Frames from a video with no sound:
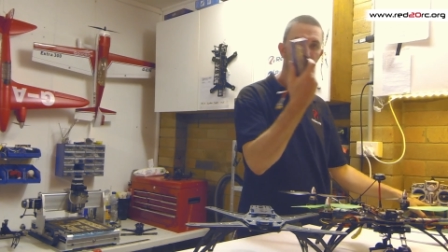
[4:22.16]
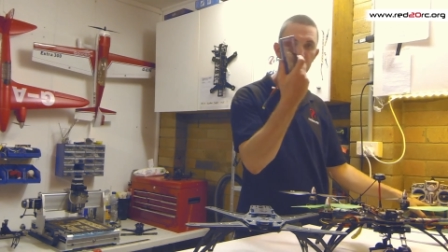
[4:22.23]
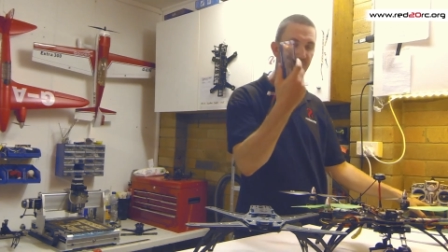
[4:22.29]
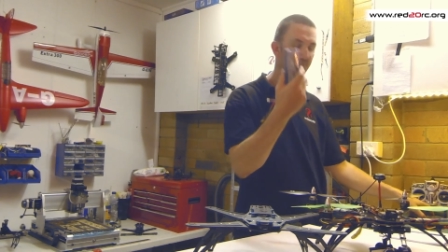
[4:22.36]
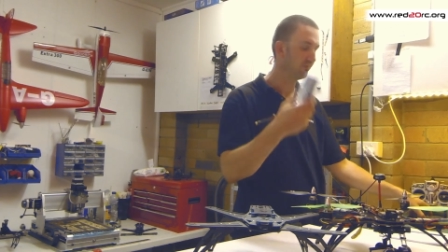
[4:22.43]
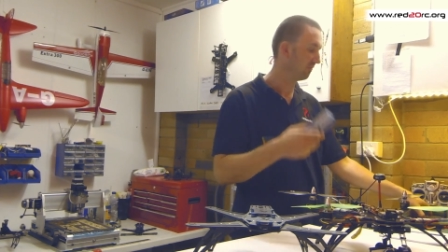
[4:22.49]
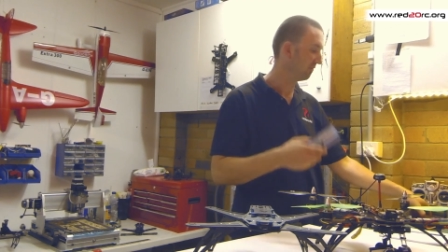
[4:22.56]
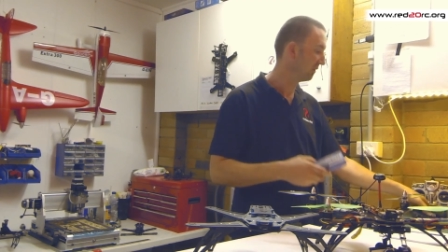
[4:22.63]
There's a
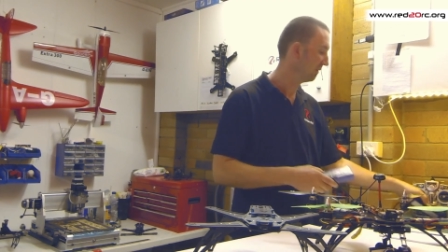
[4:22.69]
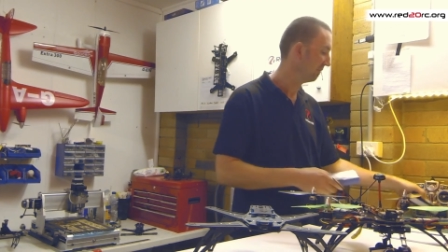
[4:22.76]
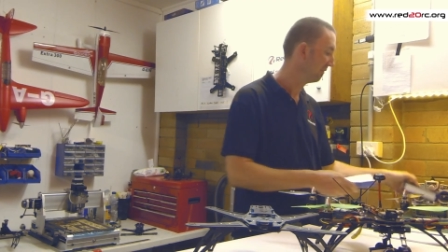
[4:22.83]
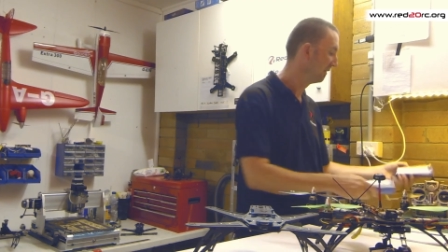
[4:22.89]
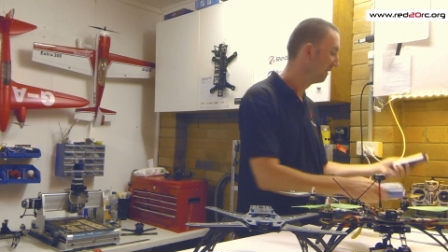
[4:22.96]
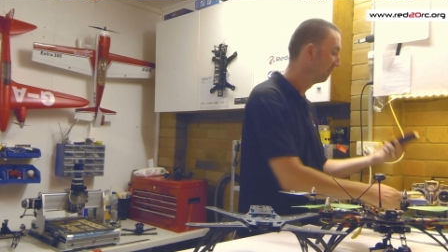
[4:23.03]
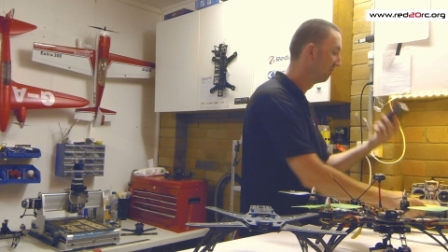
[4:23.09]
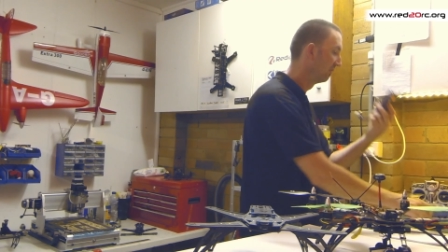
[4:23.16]

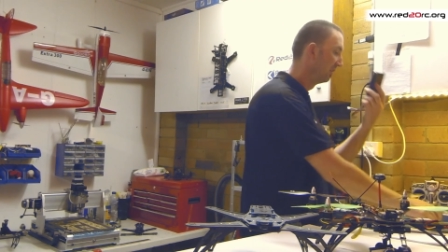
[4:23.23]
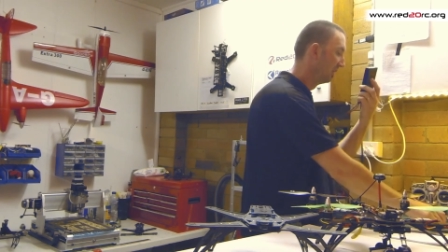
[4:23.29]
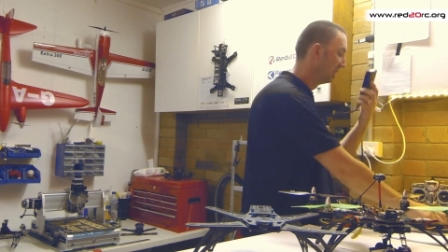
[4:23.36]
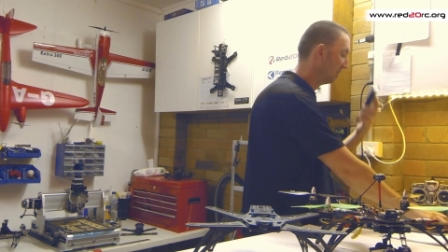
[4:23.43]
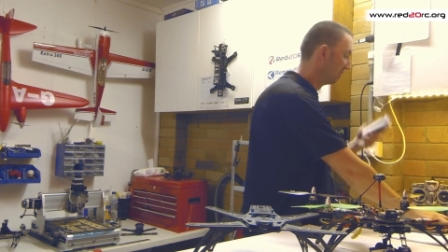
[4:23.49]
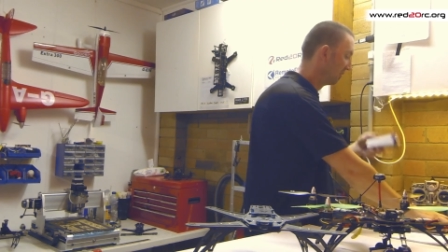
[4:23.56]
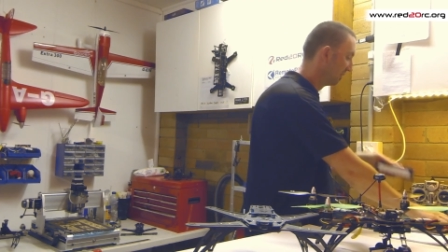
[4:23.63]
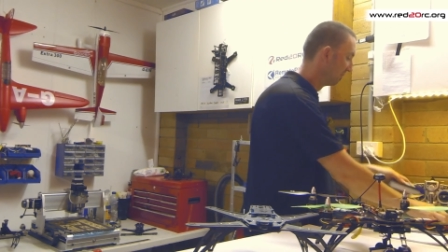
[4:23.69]
5000 there,
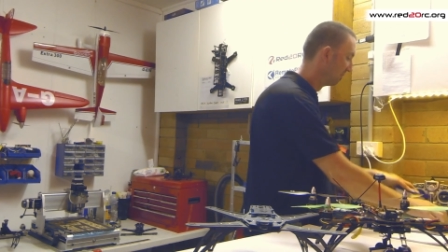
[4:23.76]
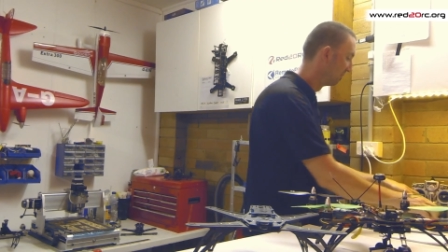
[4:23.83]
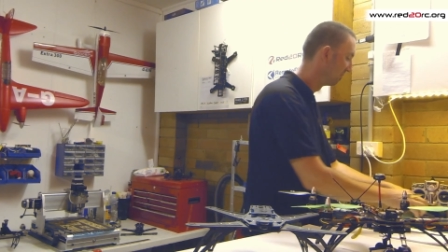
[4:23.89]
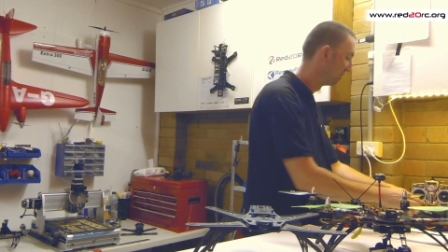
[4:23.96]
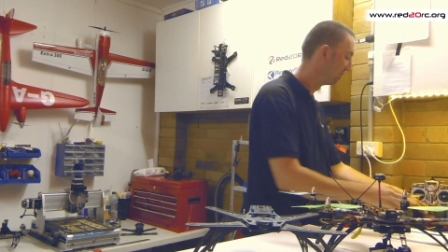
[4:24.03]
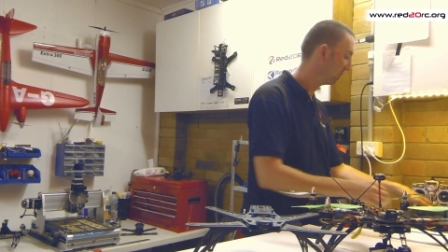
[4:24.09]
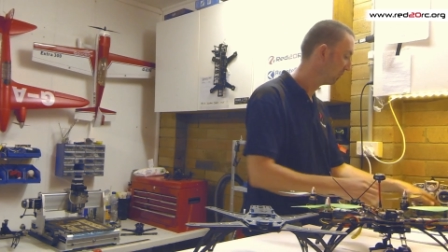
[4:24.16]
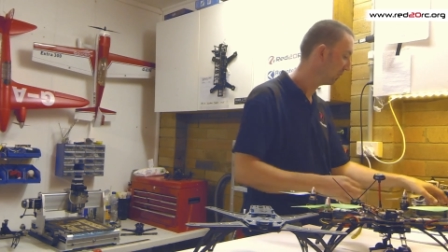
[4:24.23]
there's a
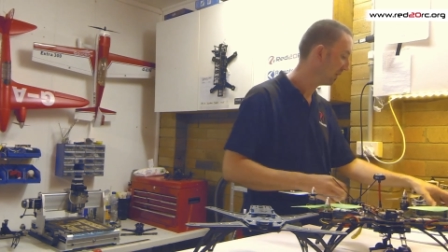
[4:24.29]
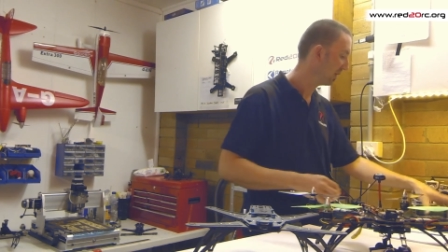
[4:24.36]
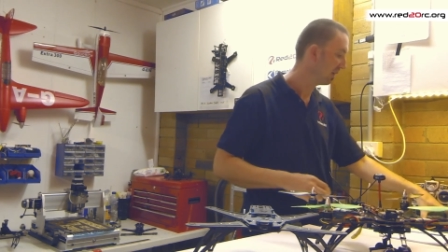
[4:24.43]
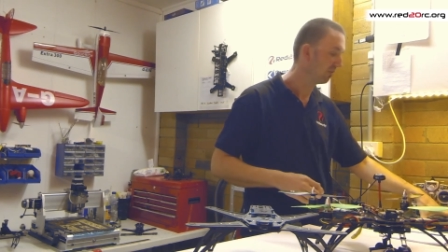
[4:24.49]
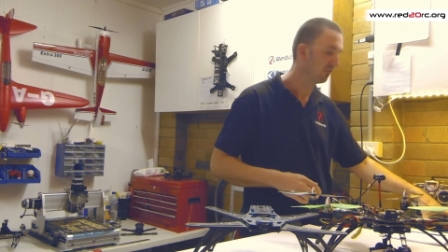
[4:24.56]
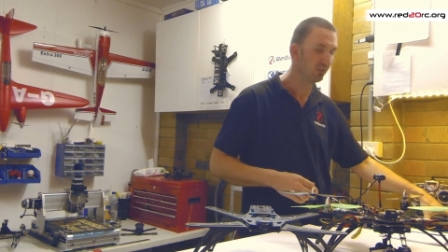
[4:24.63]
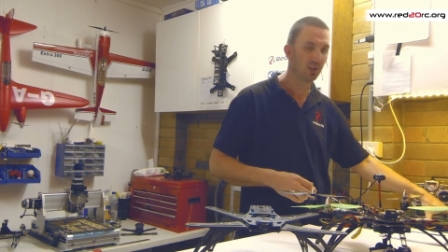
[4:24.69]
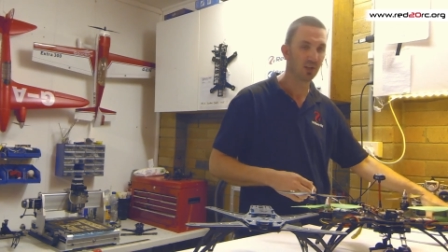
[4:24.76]

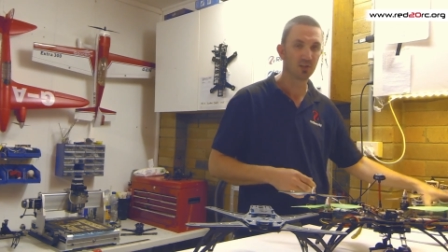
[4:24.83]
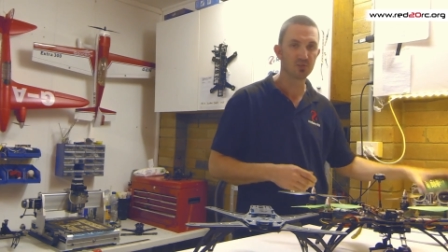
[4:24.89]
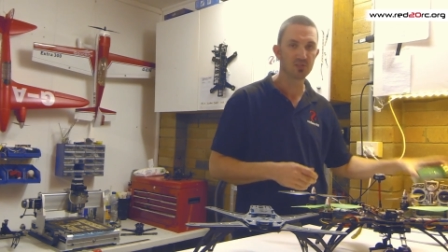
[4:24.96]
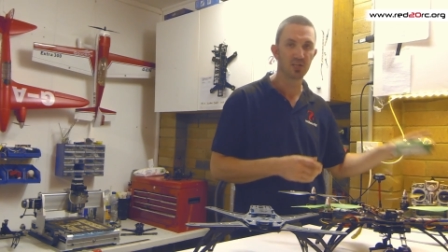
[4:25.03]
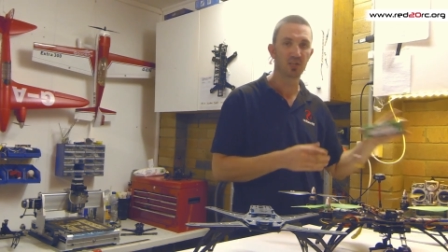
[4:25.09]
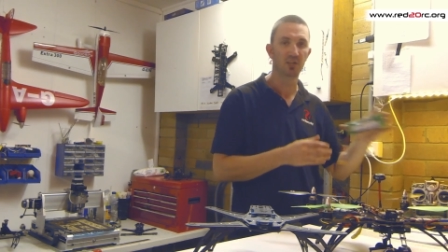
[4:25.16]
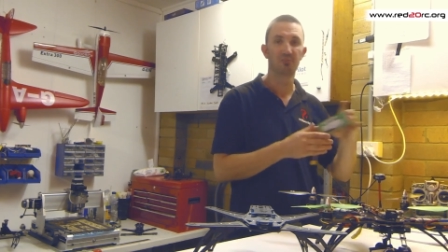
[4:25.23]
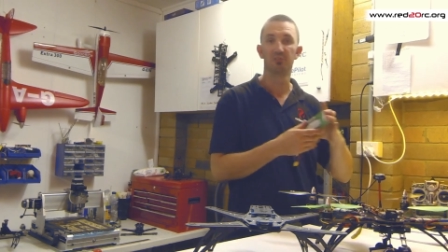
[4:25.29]
4.5 nanotech,